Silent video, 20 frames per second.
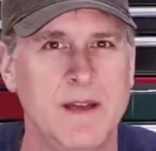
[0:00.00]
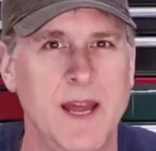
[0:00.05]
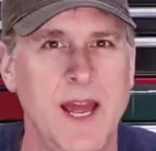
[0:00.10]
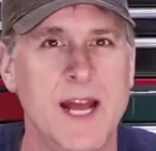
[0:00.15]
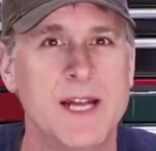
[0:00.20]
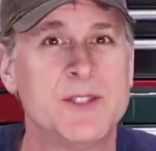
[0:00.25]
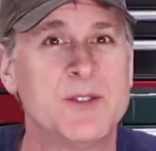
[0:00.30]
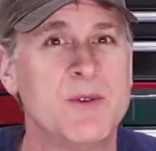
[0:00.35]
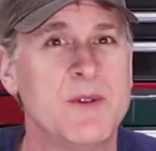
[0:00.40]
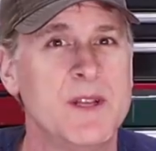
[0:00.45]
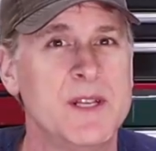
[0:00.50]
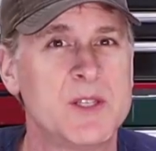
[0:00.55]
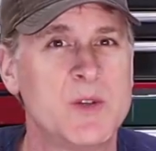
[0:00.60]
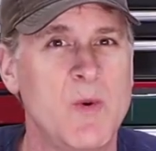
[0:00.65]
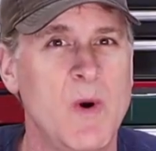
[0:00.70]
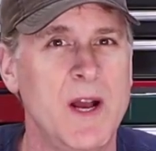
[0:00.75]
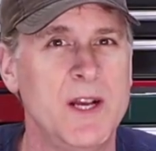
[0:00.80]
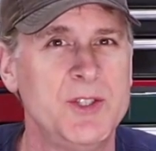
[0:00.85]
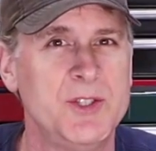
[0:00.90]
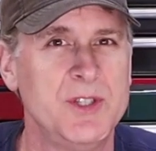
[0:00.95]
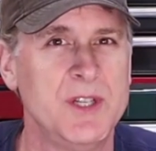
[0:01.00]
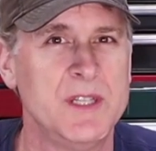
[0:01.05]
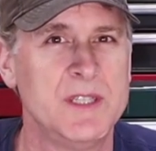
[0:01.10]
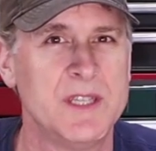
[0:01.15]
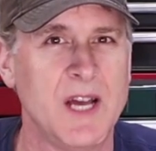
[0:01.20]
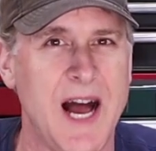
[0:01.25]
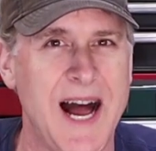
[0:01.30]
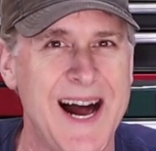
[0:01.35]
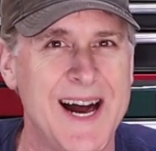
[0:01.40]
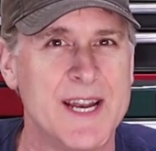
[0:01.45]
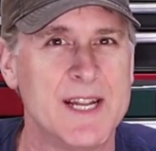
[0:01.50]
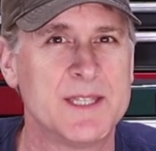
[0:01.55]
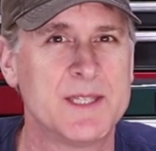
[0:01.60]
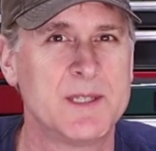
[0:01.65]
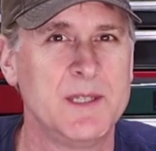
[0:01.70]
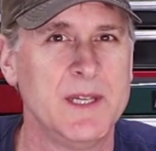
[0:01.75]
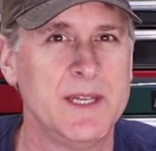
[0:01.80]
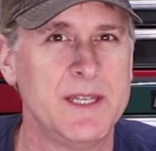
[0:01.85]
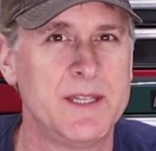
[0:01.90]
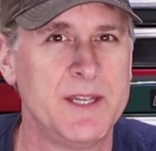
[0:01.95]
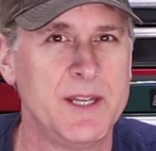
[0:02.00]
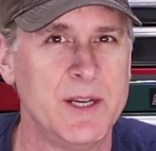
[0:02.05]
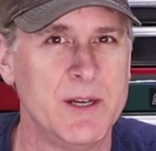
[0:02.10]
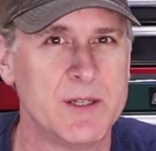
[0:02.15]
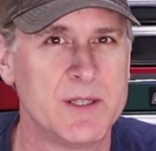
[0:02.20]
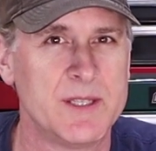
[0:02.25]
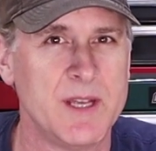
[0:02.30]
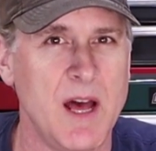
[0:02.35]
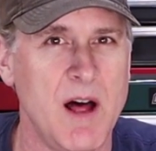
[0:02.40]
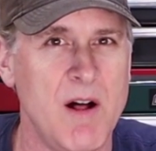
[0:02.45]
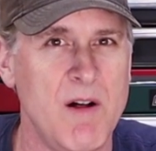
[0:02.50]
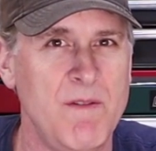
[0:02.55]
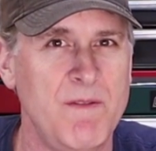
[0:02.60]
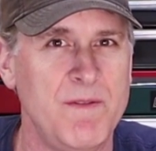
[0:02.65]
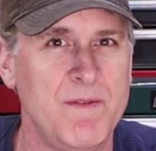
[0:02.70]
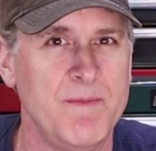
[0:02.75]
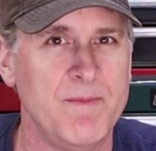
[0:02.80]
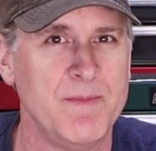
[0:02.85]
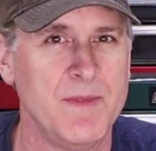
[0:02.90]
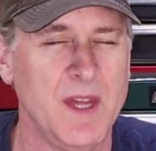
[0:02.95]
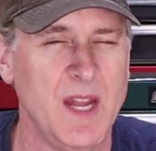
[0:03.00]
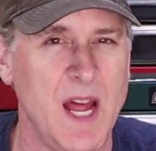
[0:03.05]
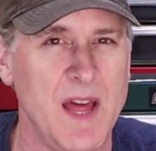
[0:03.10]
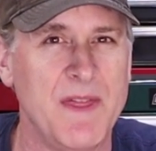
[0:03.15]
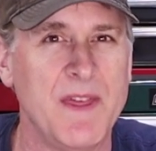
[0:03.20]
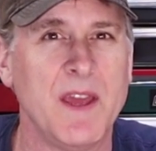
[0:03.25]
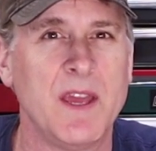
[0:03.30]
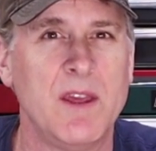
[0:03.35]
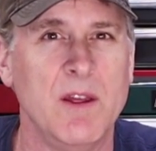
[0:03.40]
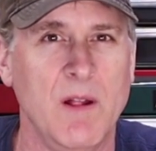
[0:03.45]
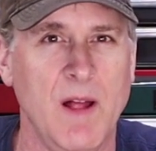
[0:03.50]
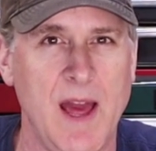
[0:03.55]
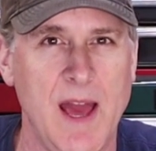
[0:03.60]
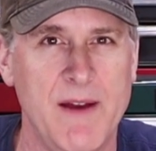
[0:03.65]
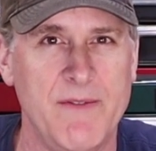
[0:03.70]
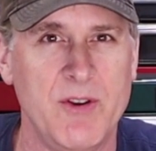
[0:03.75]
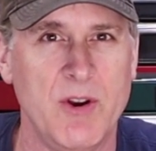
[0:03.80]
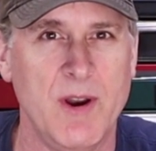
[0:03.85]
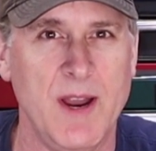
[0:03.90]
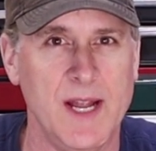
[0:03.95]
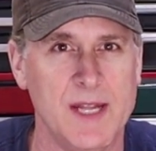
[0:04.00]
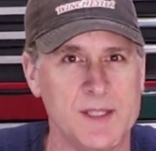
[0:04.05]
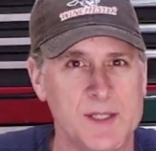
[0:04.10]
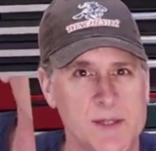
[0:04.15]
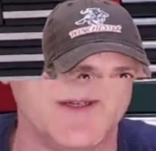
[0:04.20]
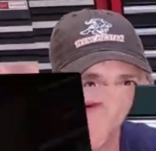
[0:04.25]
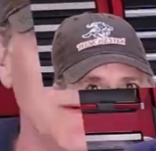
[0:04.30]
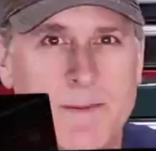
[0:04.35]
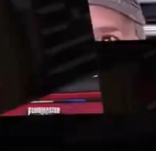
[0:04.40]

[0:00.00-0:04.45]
Answer these questions honestly to yourself, and I think you'll have your answer.